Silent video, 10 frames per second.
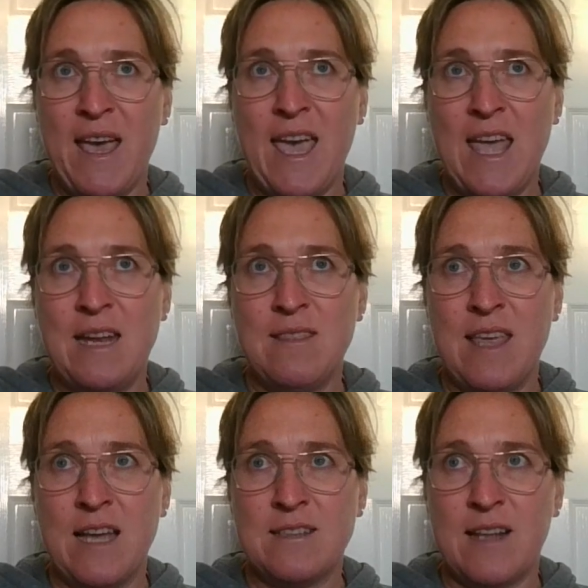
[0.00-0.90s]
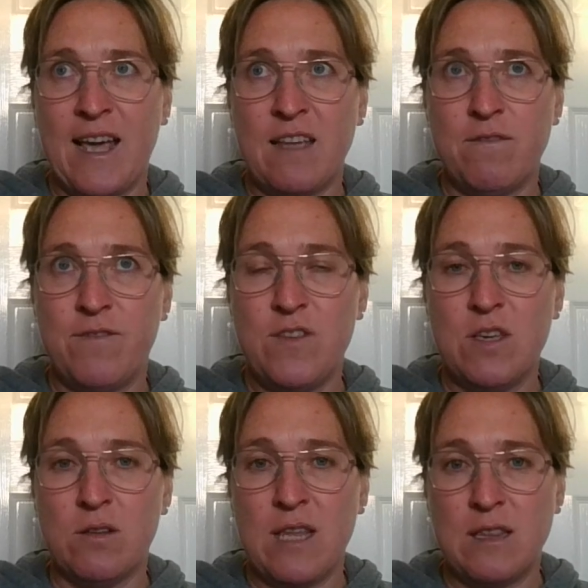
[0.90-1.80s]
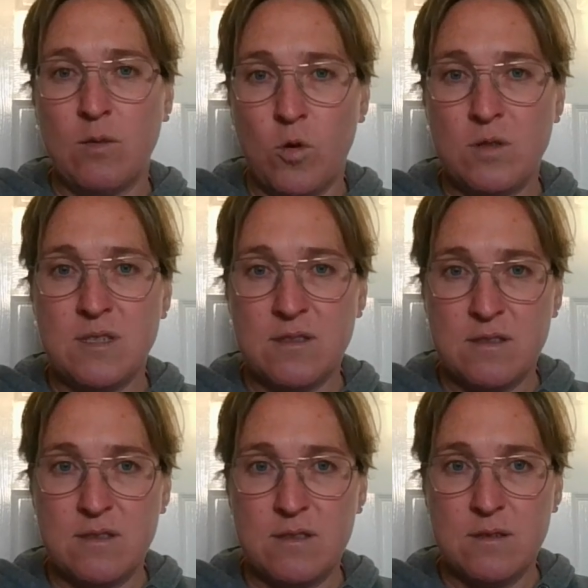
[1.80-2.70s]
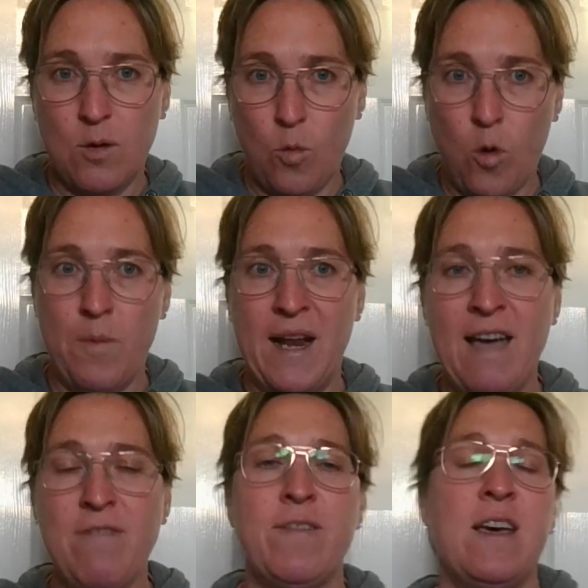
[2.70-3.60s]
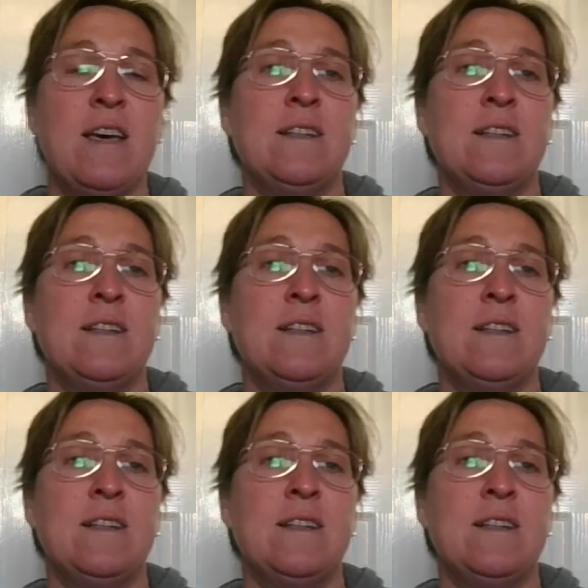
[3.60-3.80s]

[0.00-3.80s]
hand in there until I can feel that the water's warm enough.